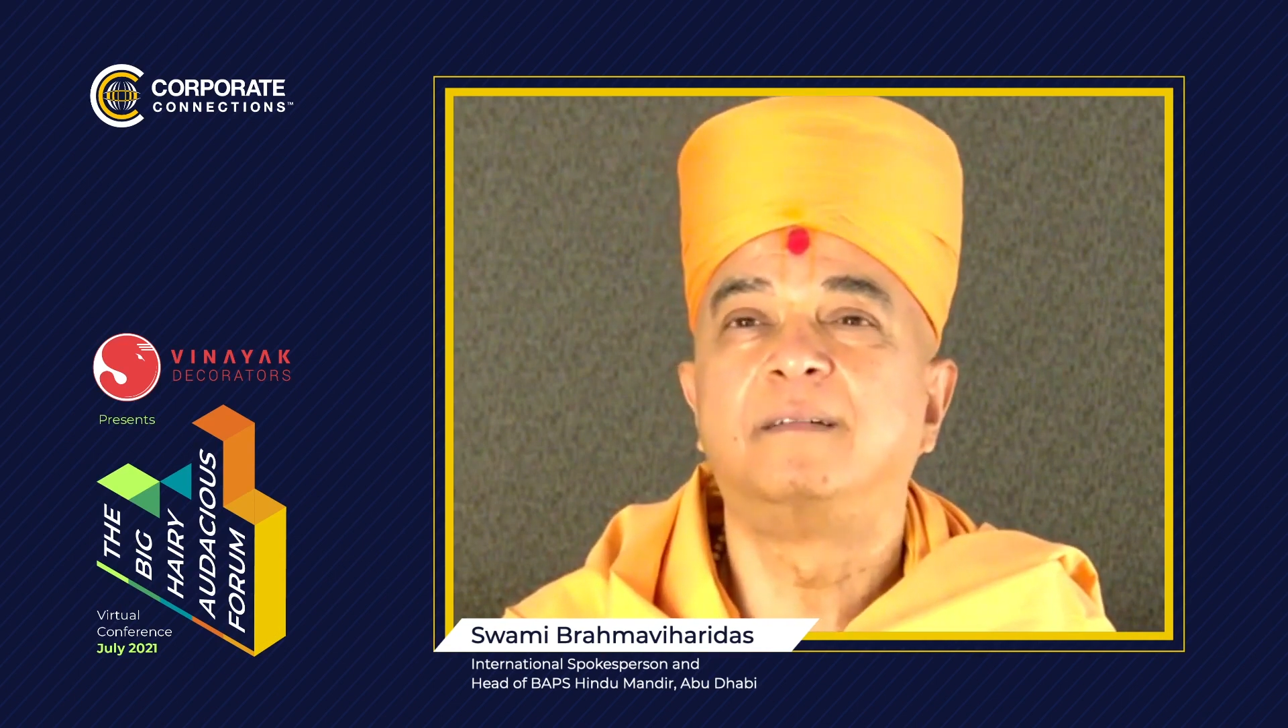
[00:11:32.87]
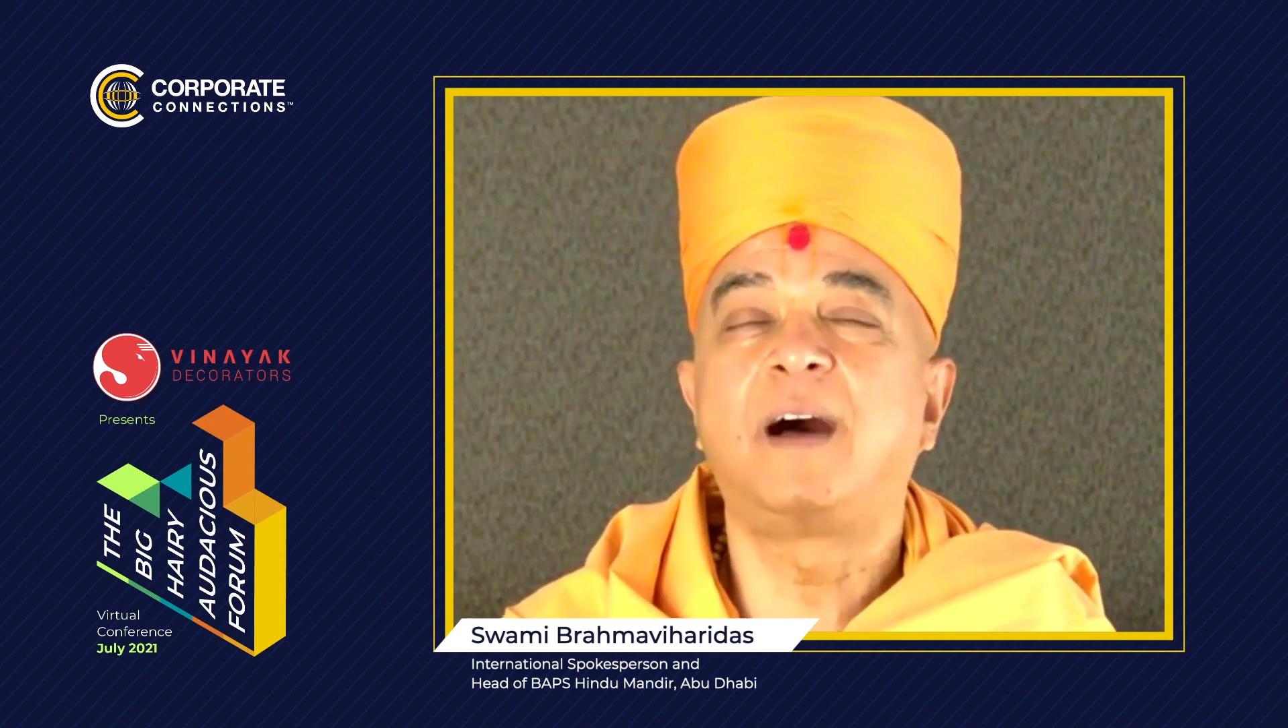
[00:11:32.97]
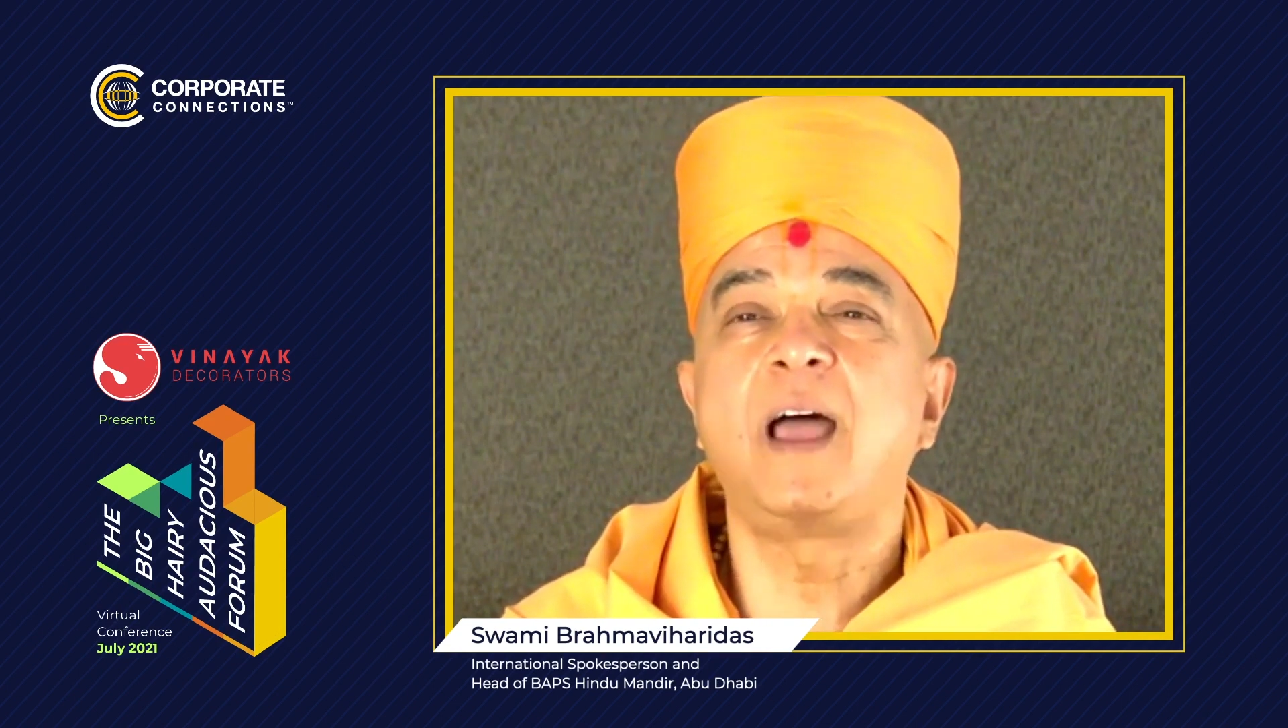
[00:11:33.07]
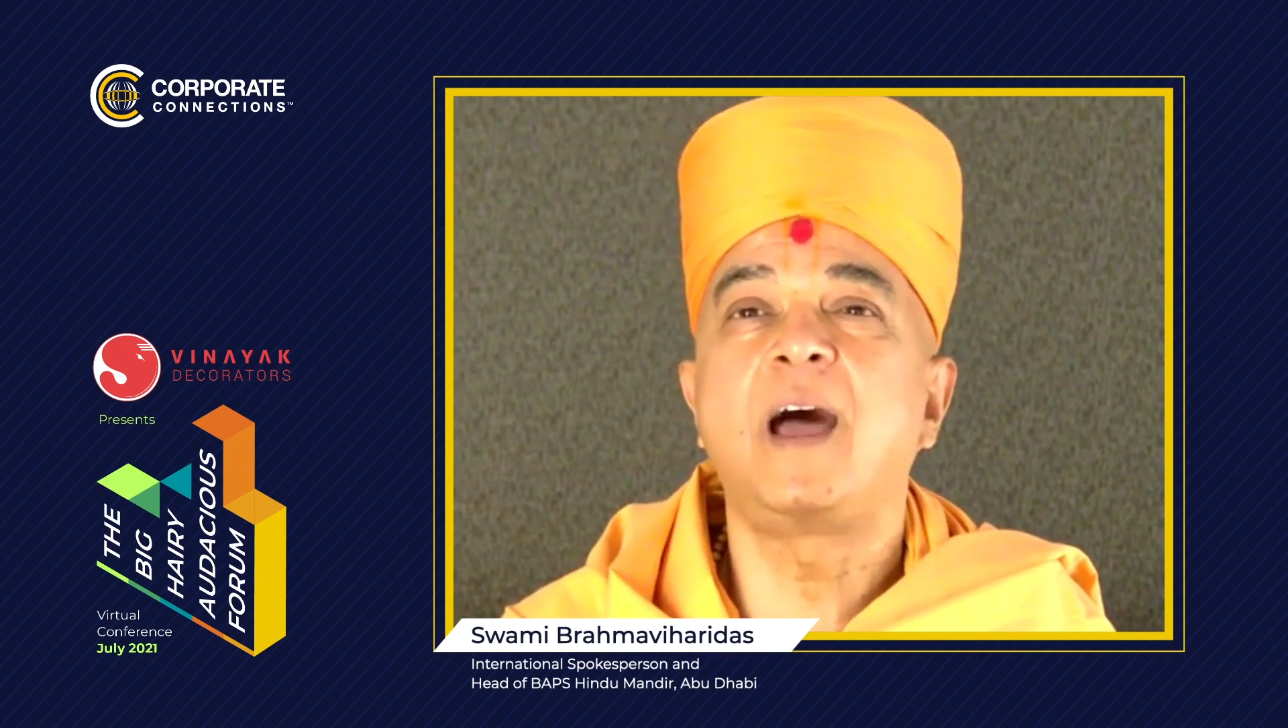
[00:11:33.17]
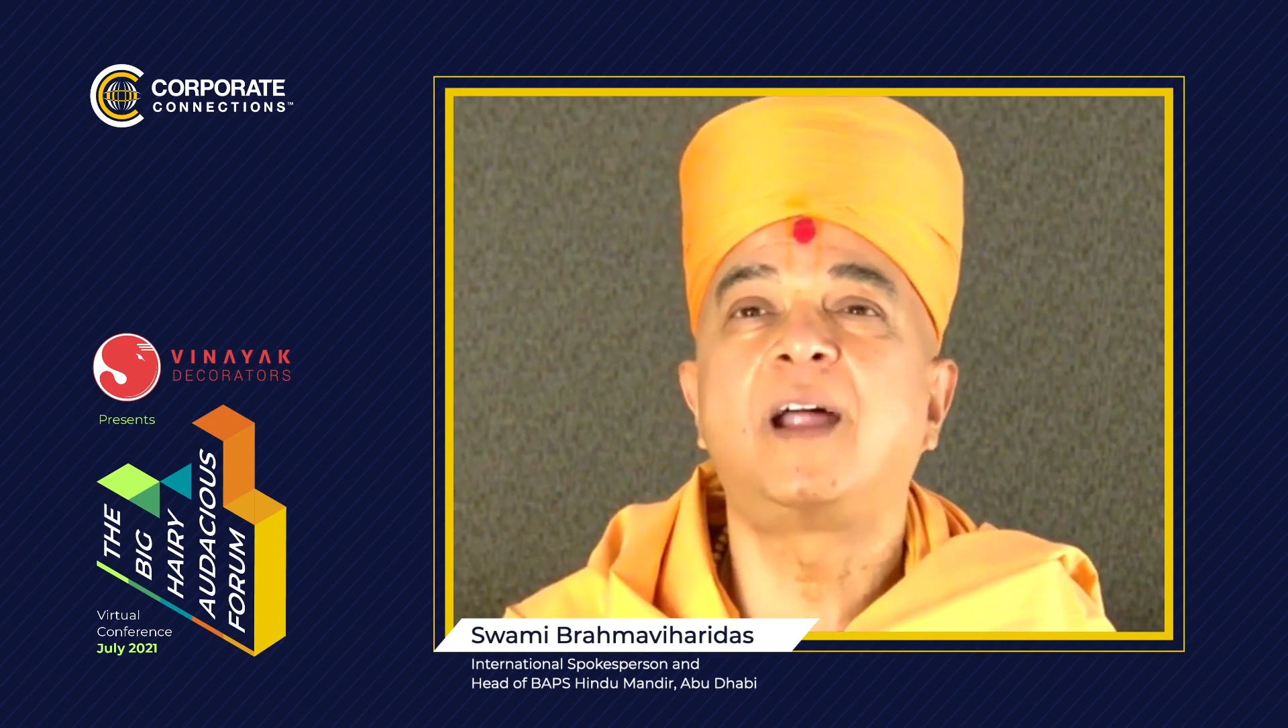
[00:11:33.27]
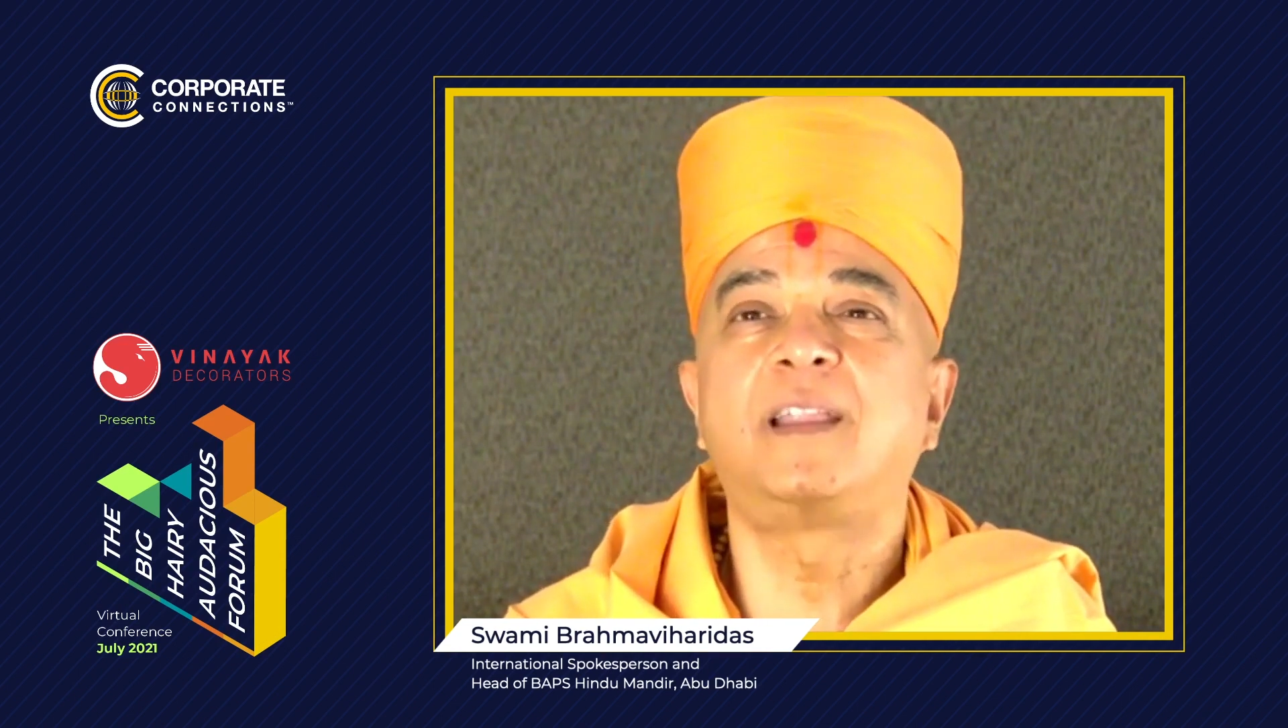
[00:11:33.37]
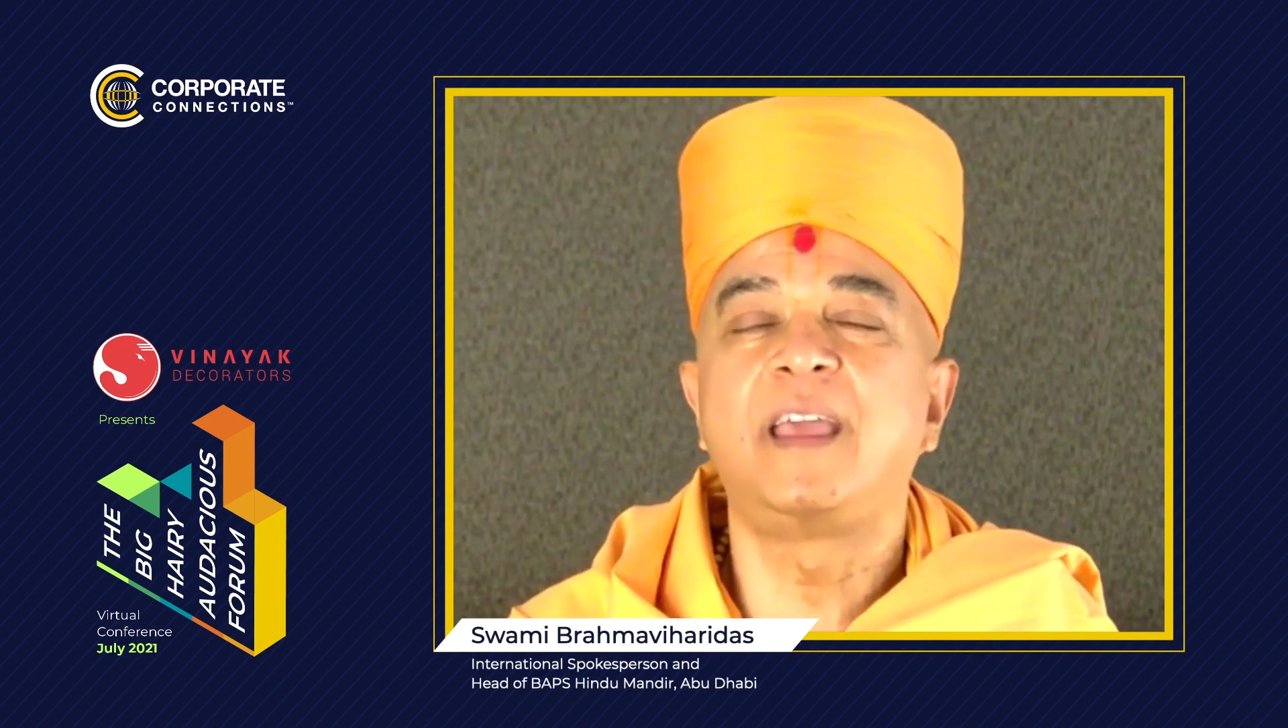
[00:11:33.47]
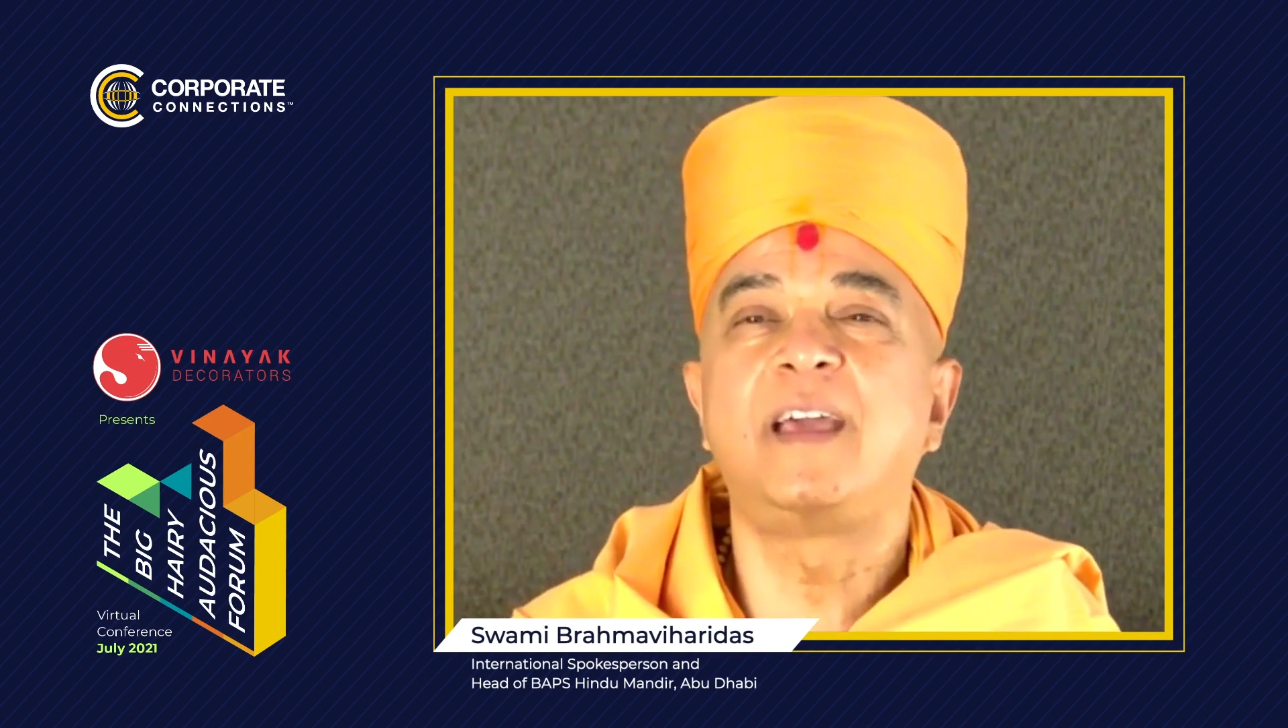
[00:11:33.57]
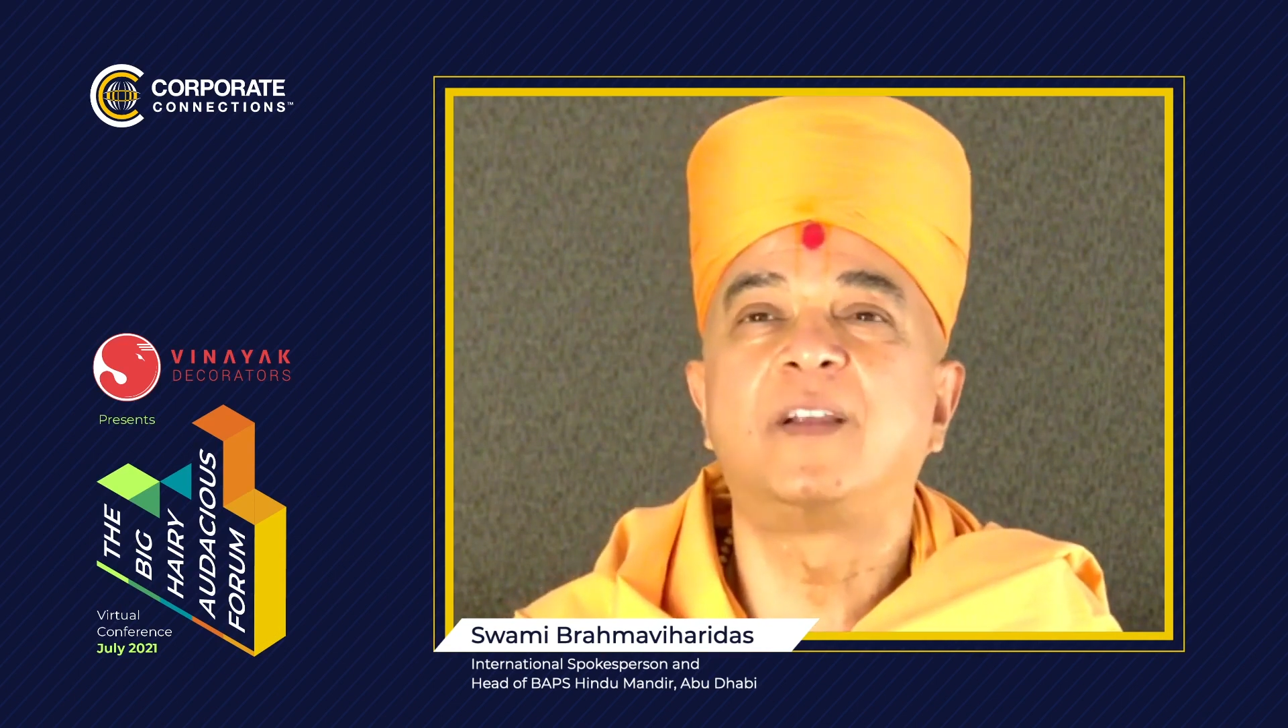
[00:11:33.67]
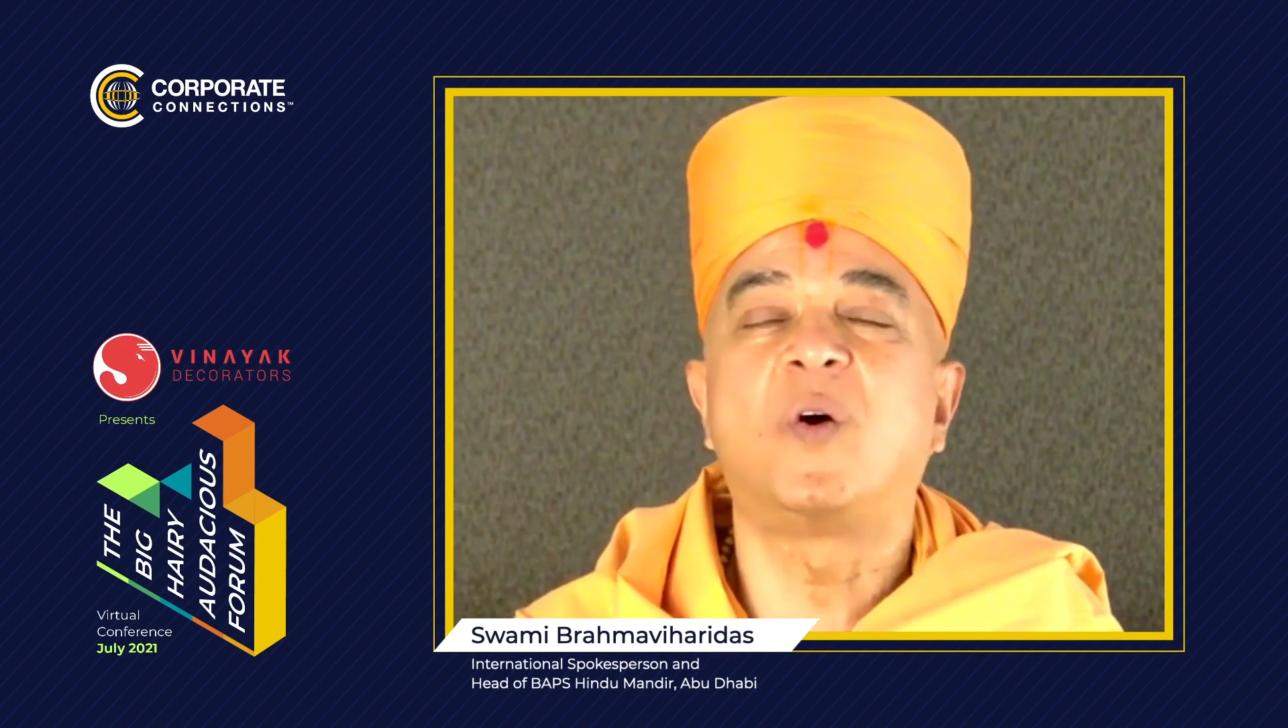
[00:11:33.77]
why are
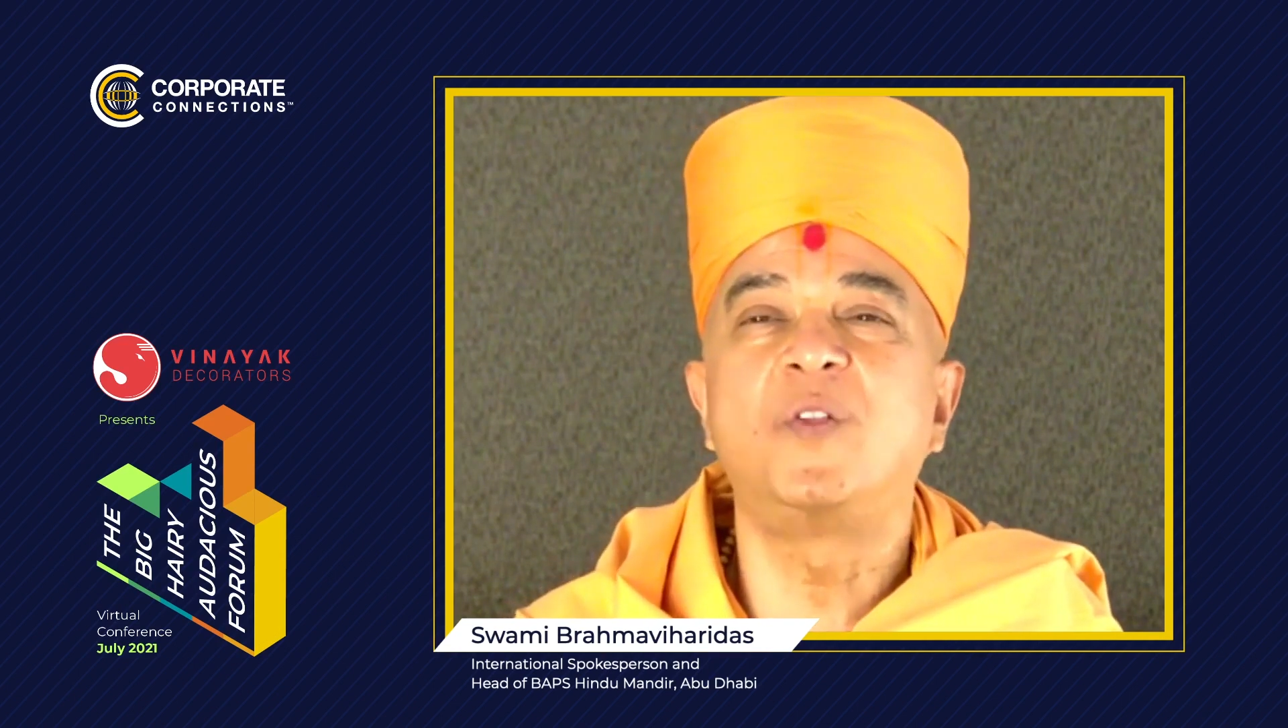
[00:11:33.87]
there